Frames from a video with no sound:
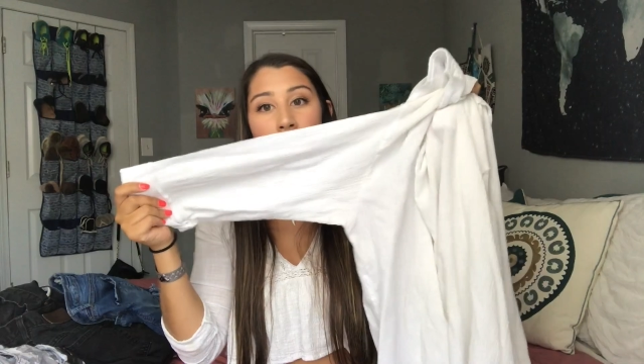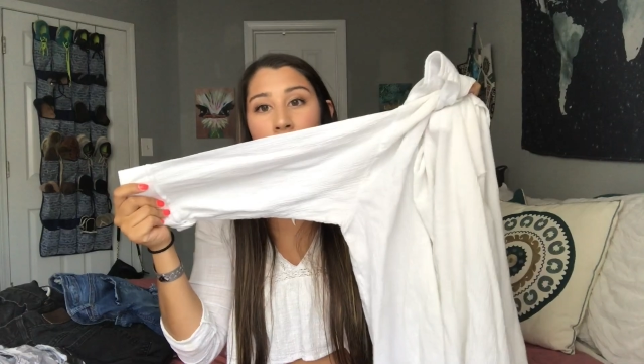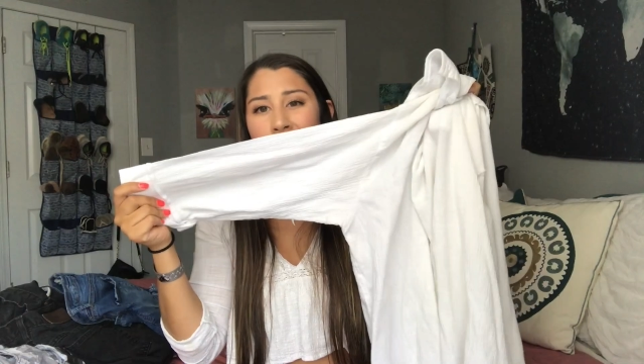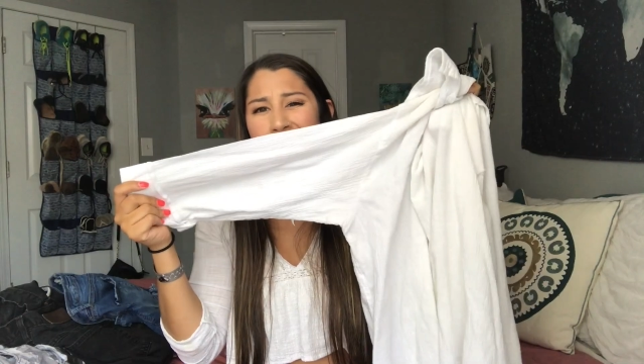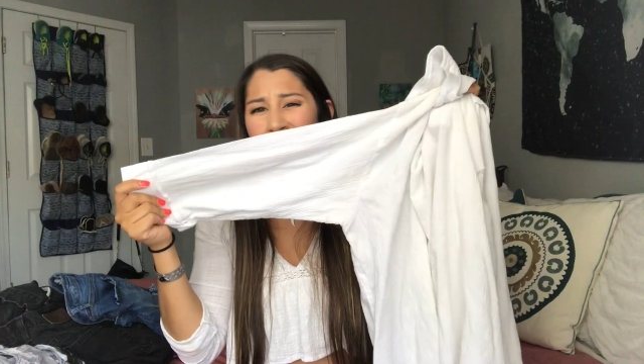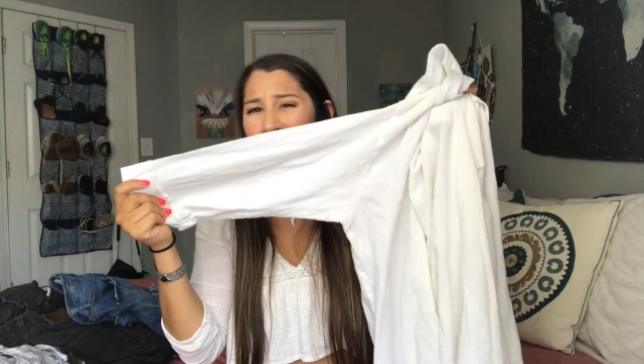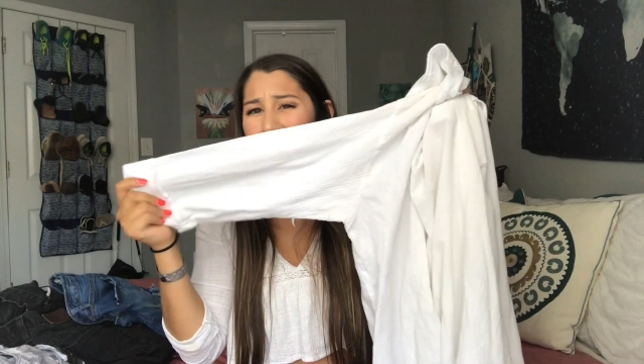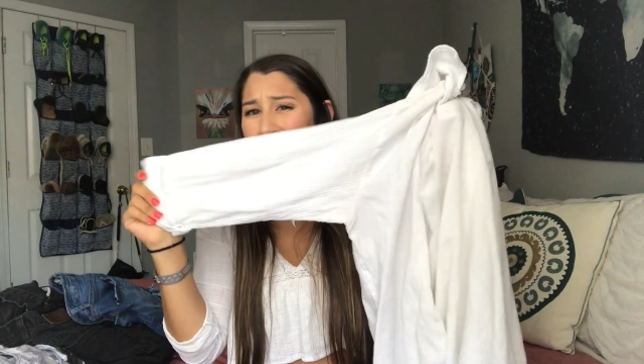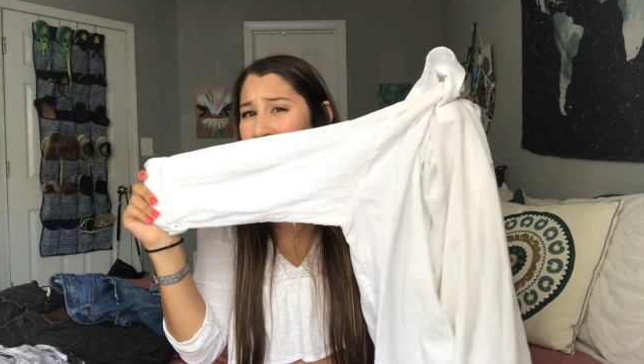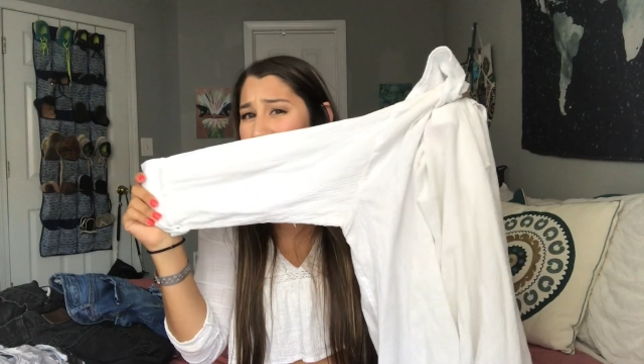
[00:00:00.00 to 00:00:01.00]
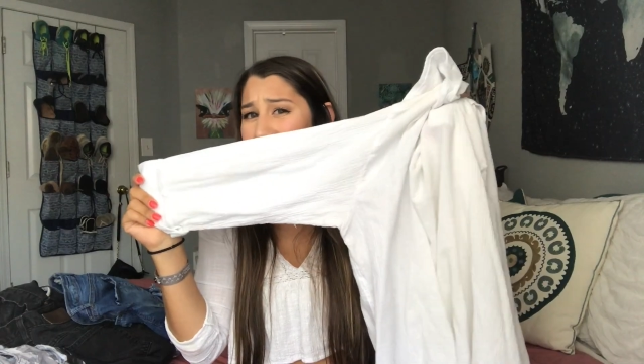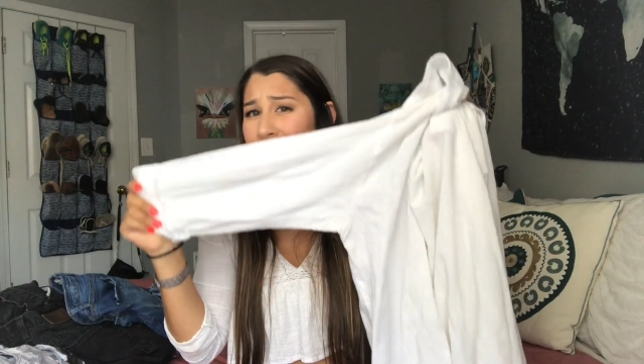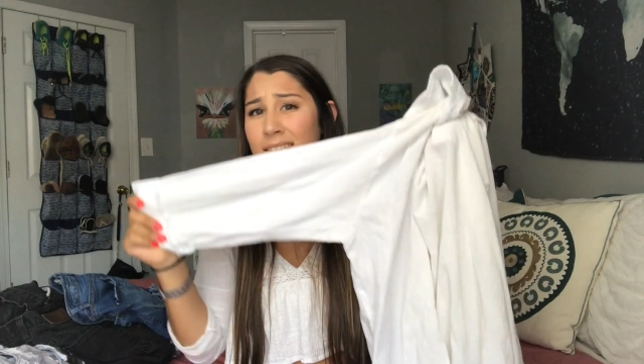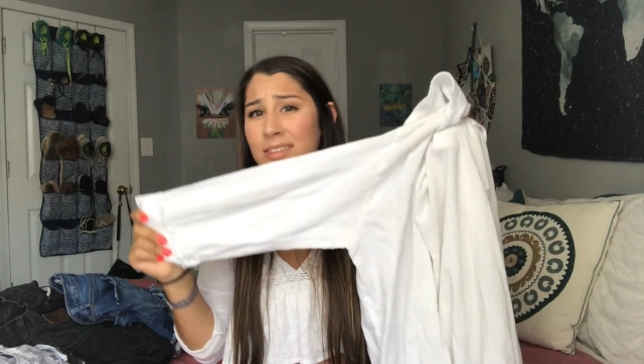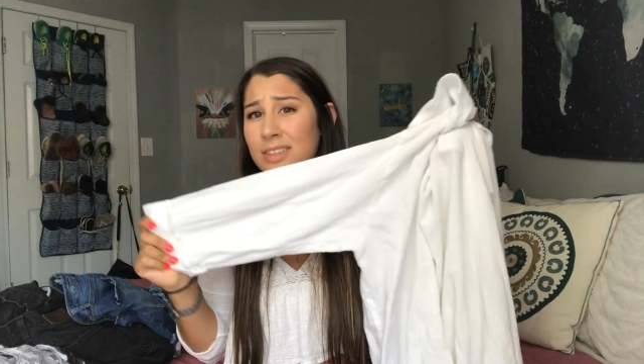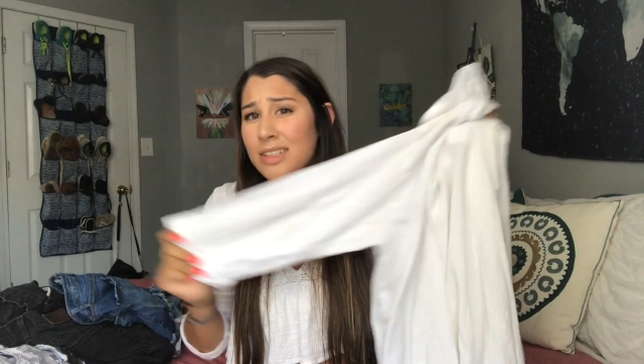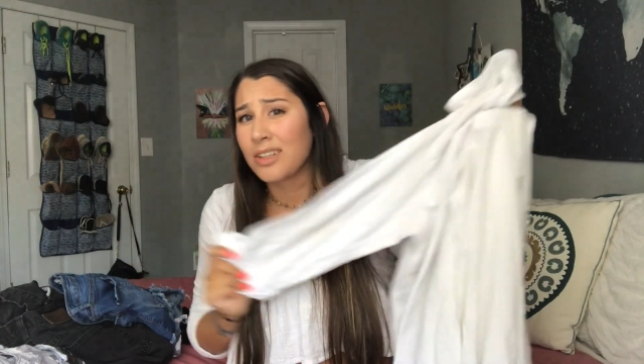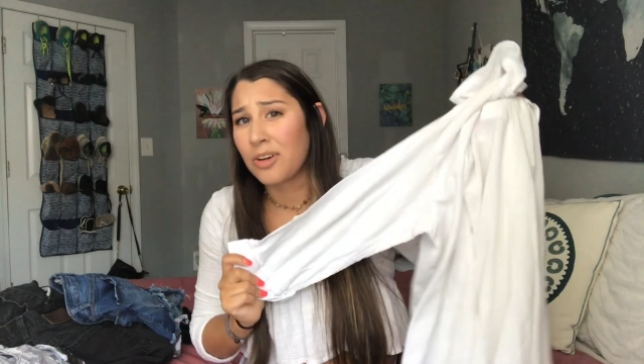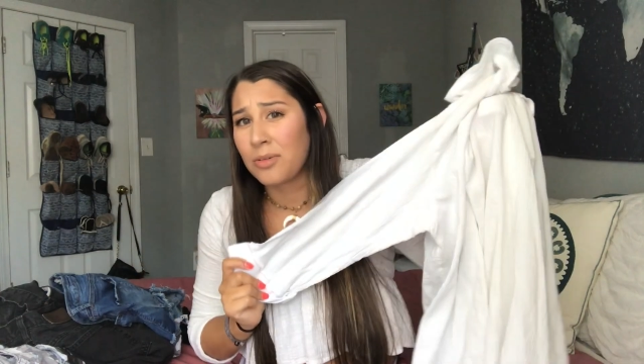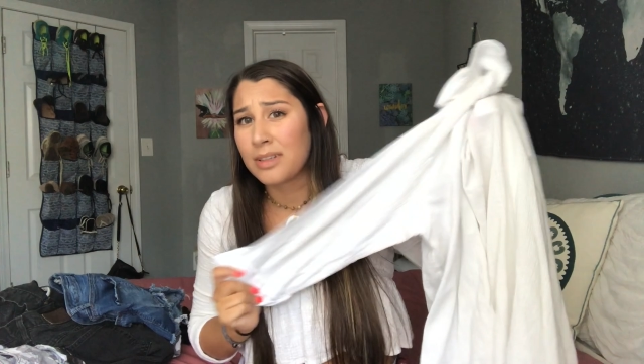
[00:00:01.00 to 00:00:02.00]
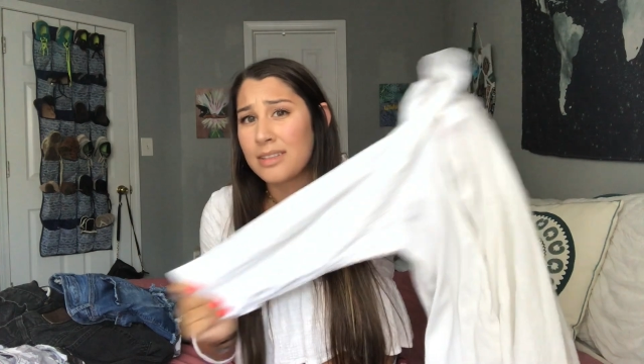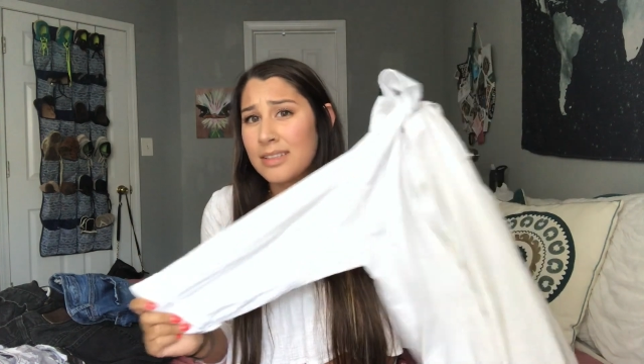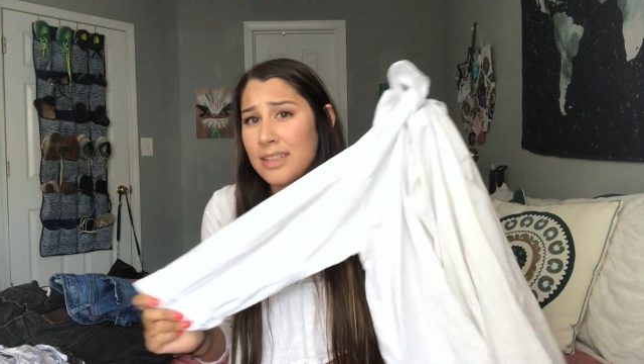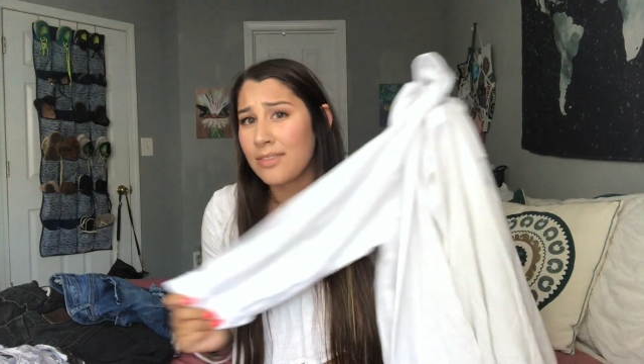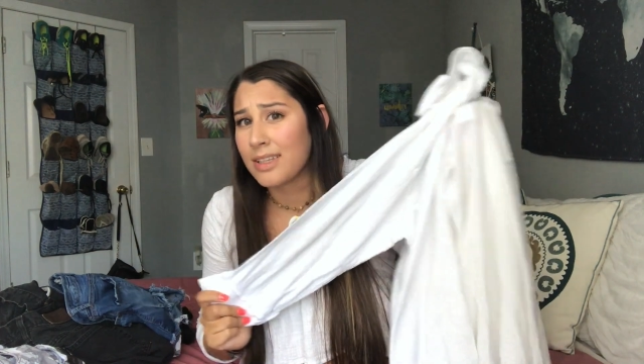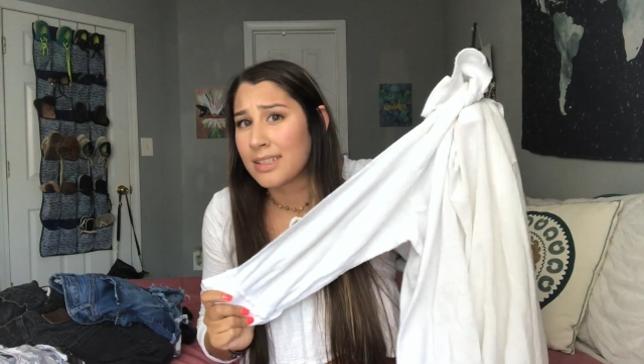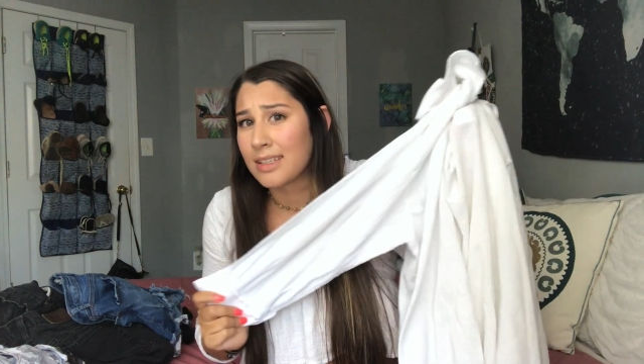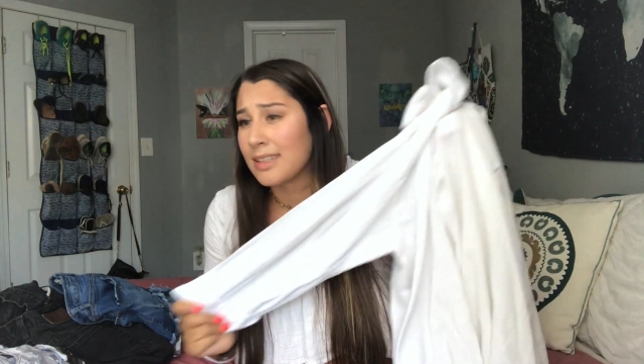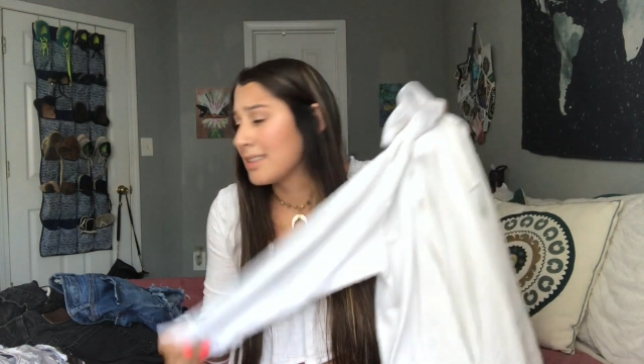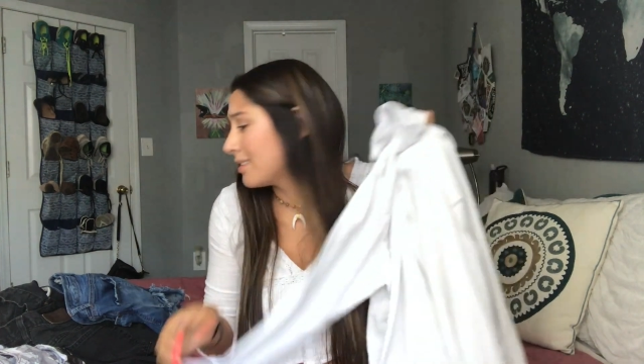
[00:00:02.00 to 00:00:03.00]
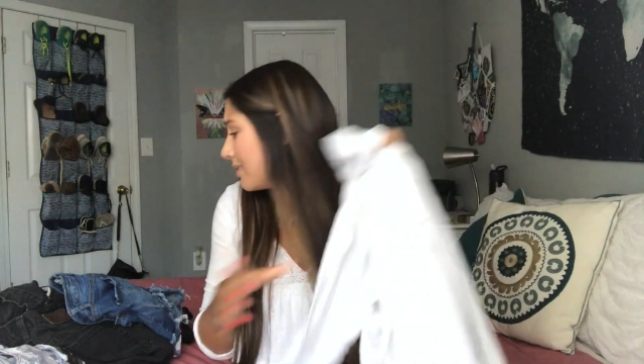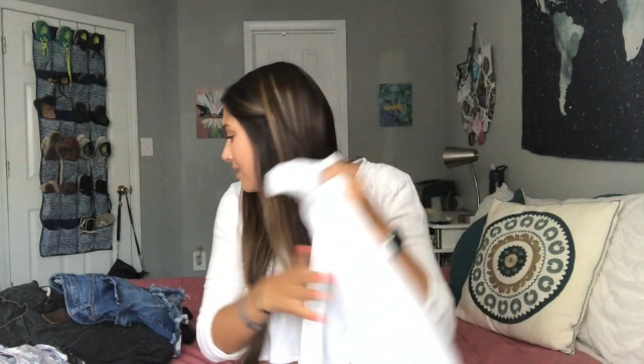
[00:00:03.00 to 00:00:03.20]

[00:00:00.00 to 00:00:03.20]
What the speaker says: length or half length. I don't really know what sleeve this is.